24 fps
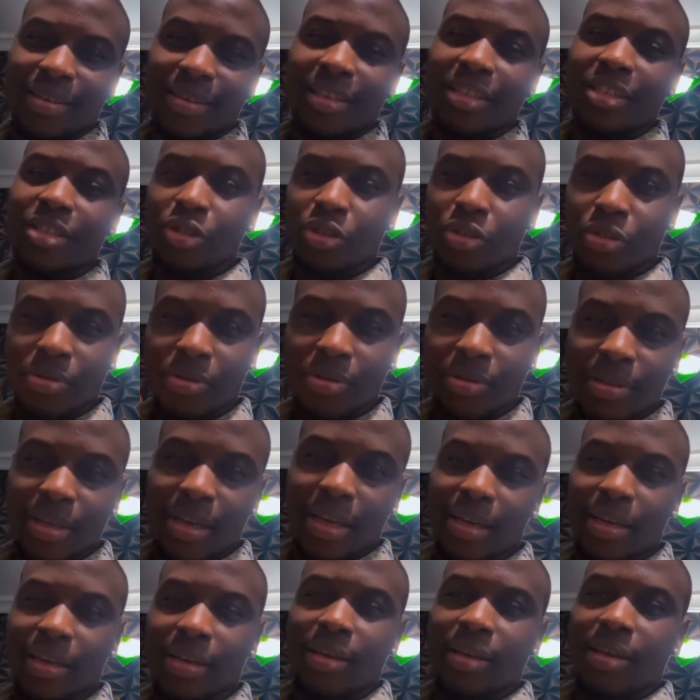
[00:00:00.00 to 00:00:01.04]
It's just there.
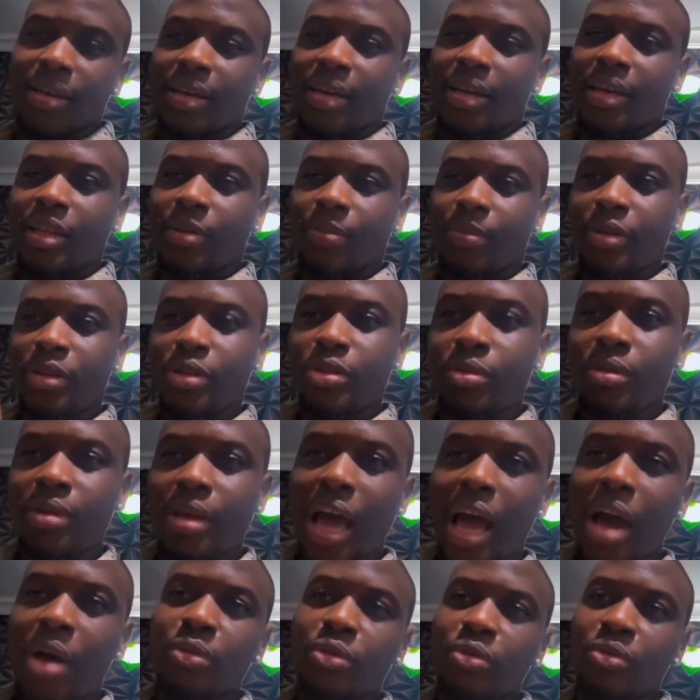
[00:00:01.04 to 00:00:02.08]
It depends on
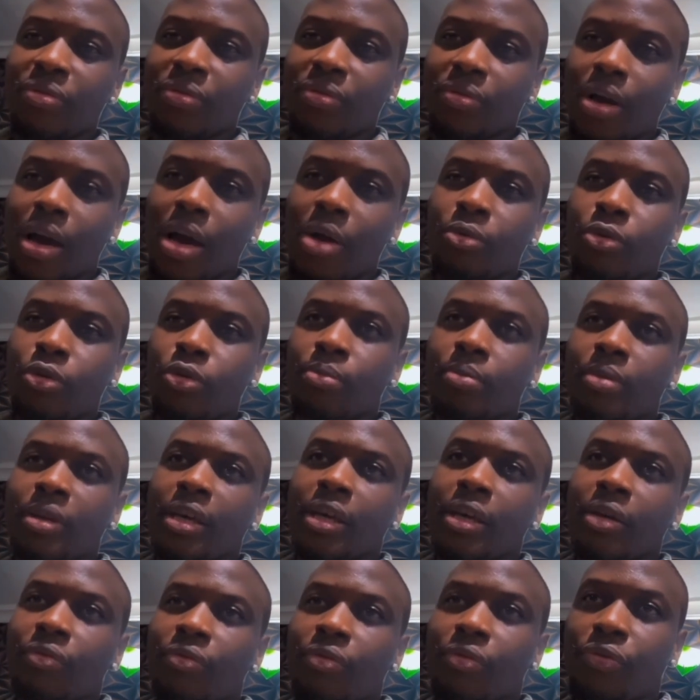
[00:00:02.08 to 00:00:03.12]
how you
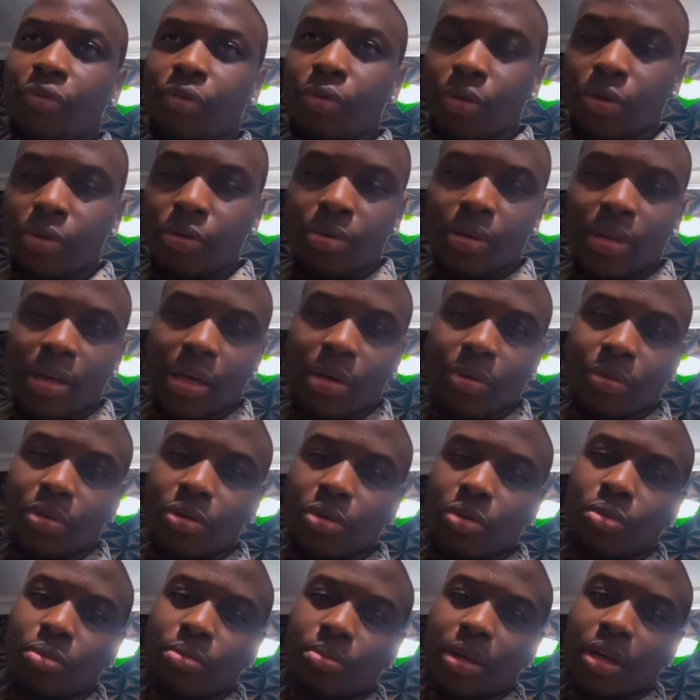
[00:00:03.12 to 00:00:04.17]
behave. If you're a good girl, it's
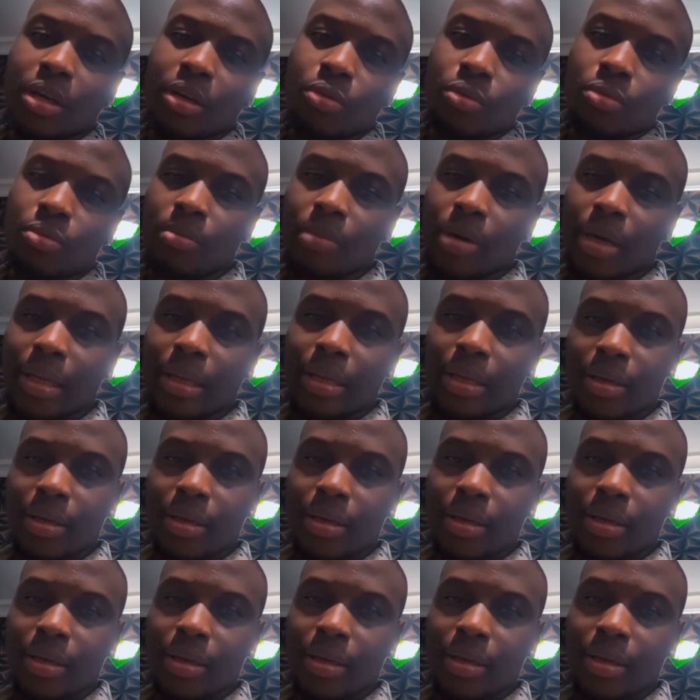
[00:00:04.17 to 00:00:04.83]
gonna be a good man.